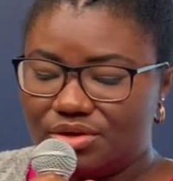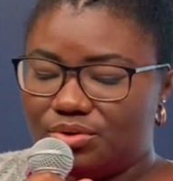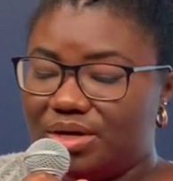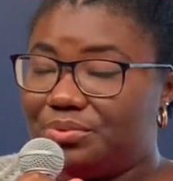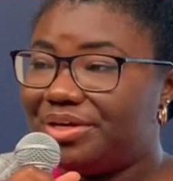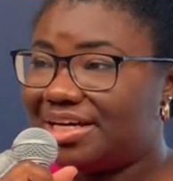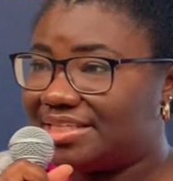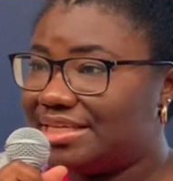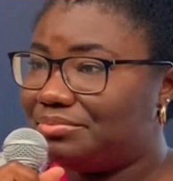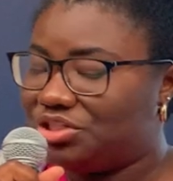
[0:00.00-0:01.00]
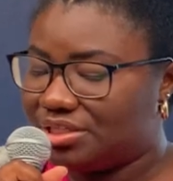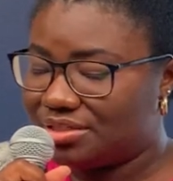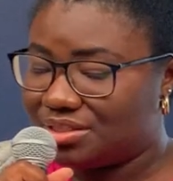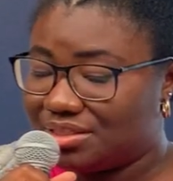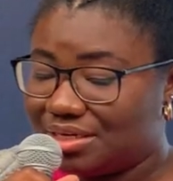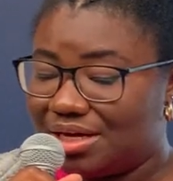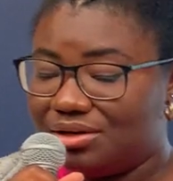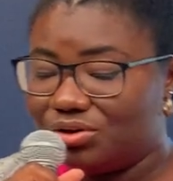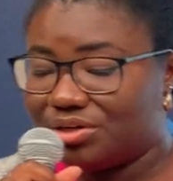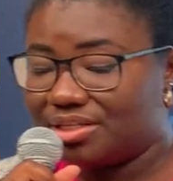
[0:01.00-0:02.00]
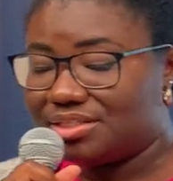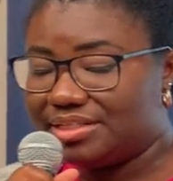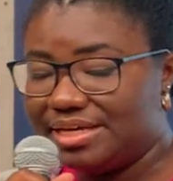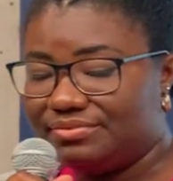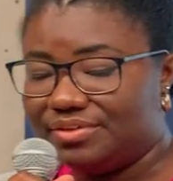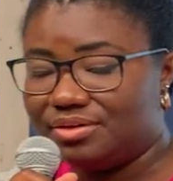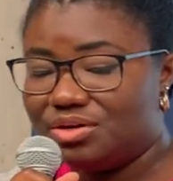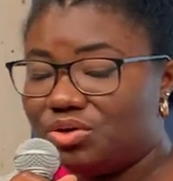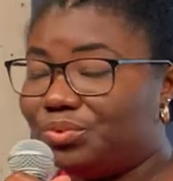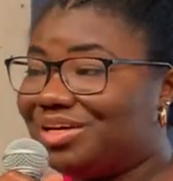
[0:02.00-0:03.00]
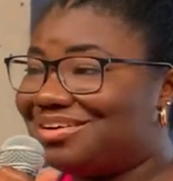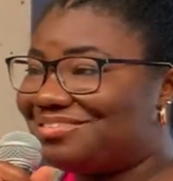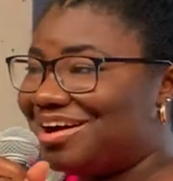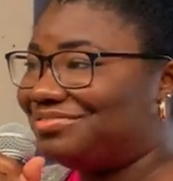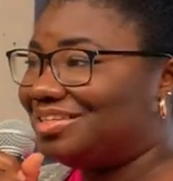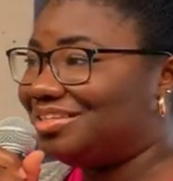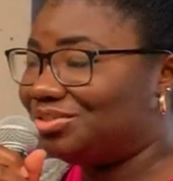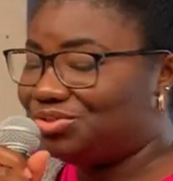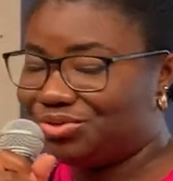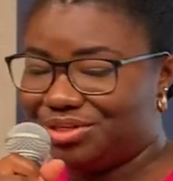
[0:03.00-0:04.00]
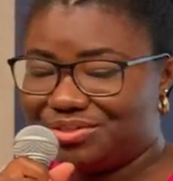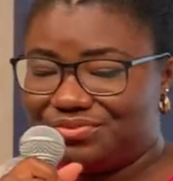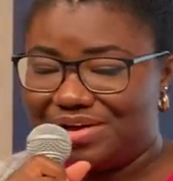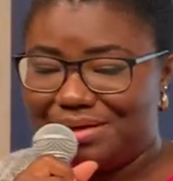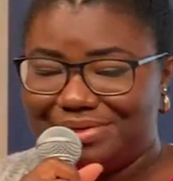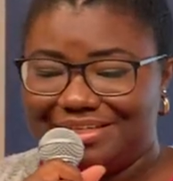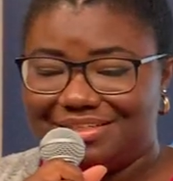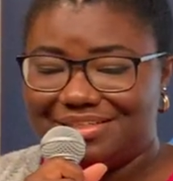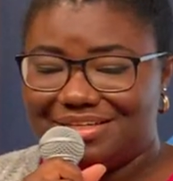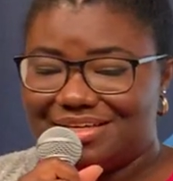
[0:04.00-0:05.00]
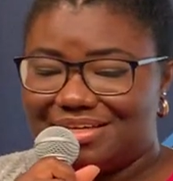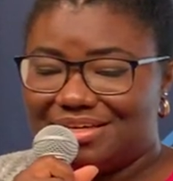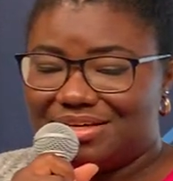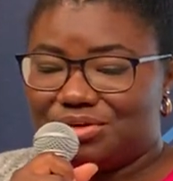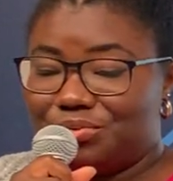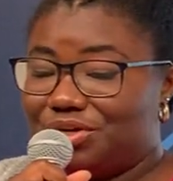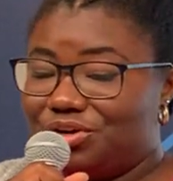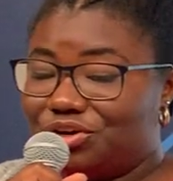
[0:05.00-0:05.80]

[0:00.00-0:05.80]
When we accept Jesus as our Lord and Savior, we are grafted into his family. We are